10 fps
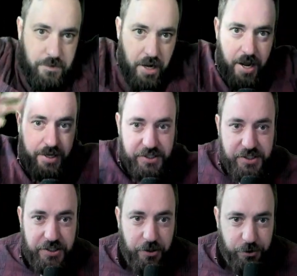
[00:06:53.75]
I can
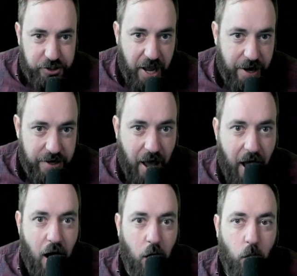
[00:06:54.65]
see your chat
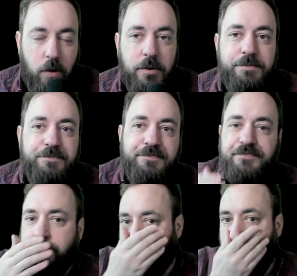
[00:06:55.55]
now.
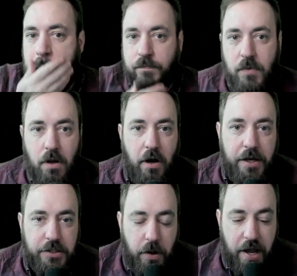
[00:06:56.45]
All
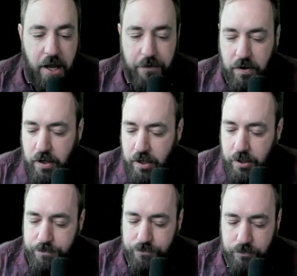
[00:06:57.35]
right, so I
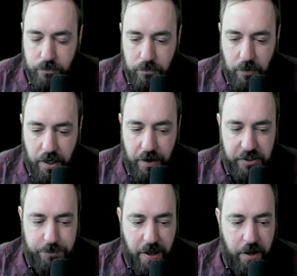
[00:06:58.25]
have
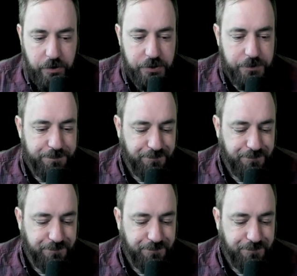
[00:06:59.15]
these patterns.